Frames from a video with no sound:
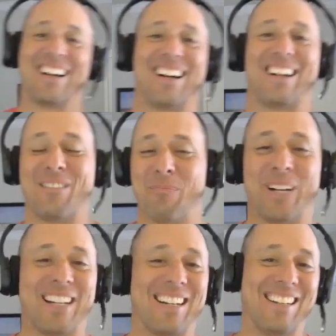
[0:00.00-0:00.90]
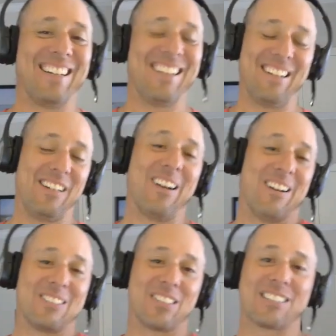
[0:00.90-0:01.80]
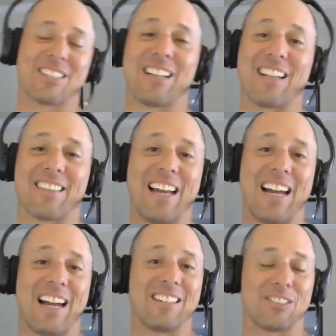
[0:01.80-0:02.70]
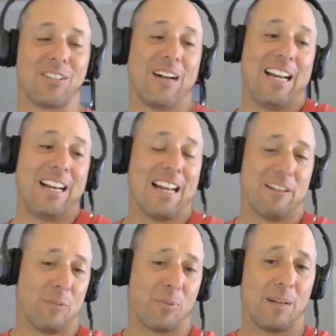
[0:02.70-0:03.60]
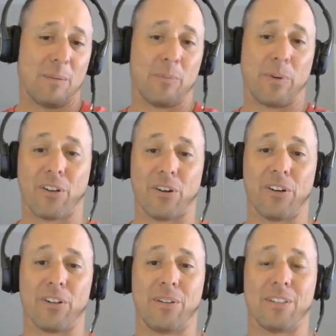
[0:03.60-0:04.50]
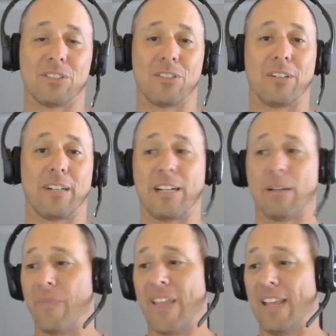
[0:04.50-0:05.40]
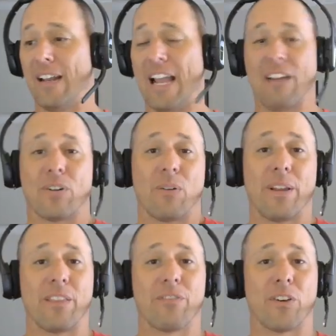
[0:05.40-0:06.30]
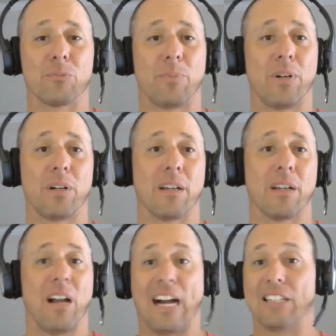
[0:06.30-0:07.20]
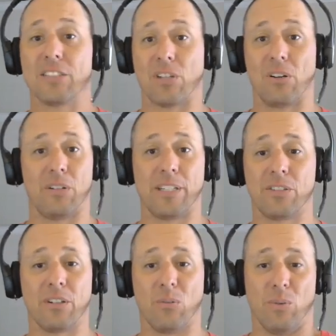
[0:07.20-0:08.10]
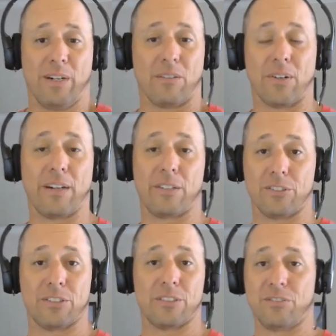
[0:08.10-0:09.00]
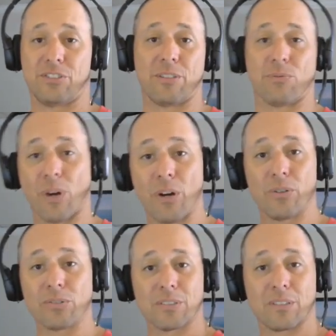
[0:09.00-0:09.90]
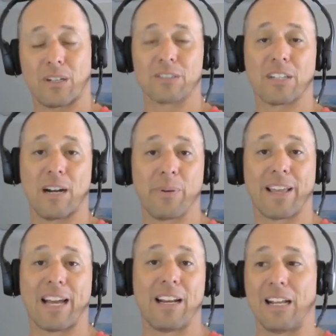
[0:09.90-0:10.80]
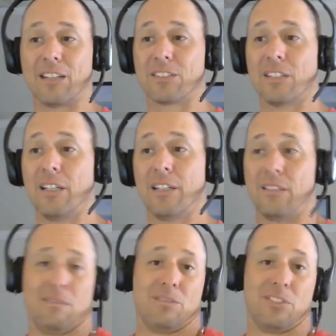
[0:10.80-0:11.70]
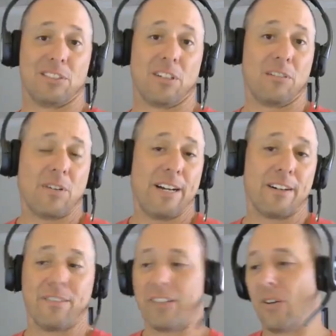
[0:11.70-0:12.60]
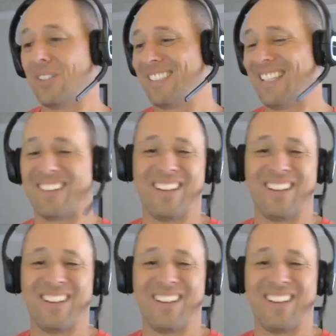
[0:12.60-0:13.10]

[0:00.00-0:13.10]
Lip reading: But you know, it's kind of like that. So I didn't have a problem with her doing the pseudonym. And then after I read the first book, I just totally took whatever else she wrote on top of that as she's a good writer. Of course, now